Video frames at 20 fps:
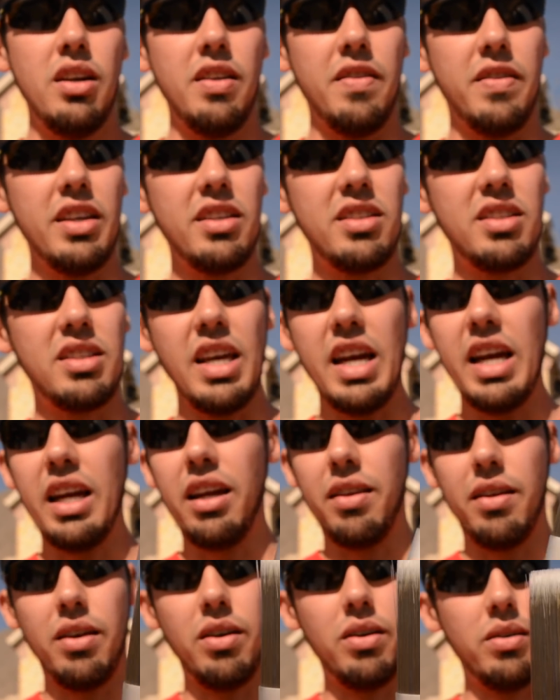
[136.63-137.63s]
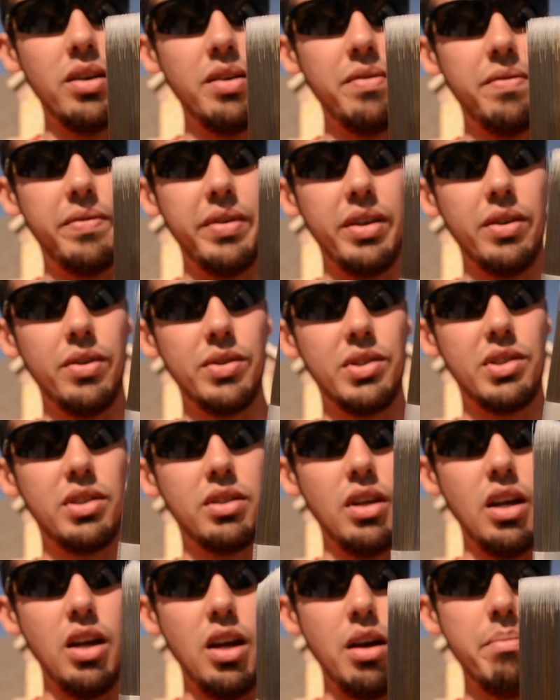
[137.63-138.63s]
This thing though, it
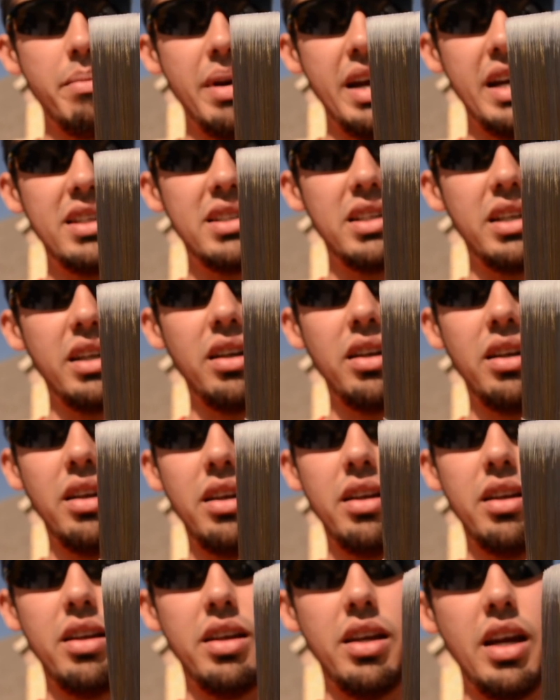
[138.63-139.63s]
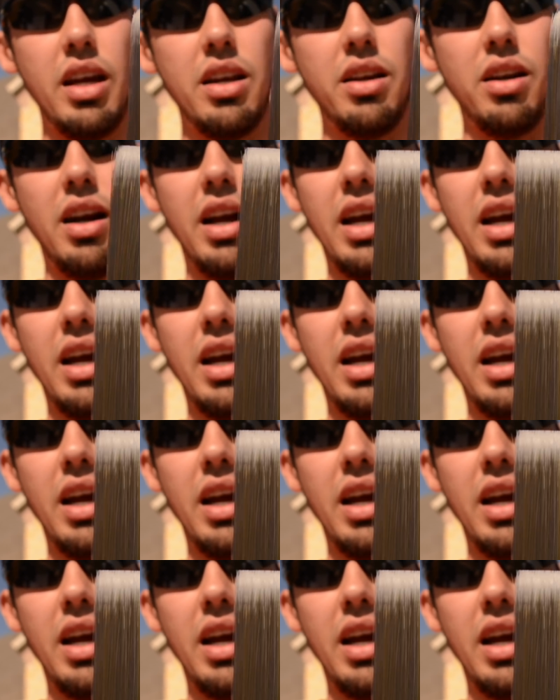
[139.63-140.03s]
feels amazing in your